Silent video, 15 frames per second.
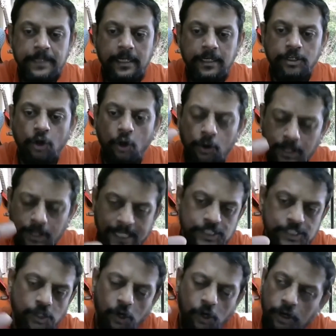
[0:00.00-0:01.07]
No
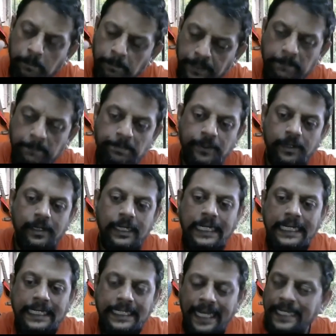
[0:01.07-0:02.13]
race or people
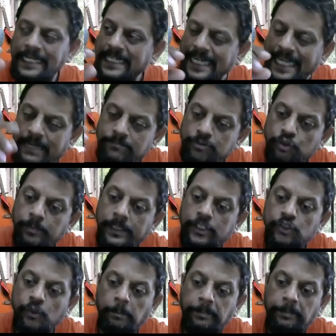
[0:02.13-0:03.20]
can claim to be
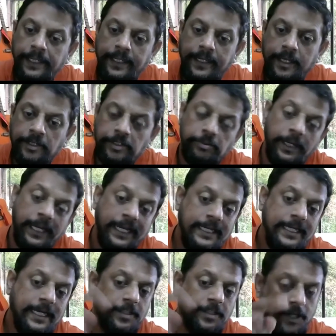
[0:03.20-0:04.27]
superior to
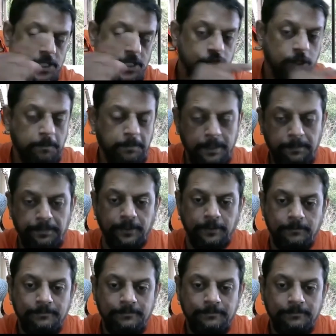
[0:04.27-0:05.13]
any other race or people.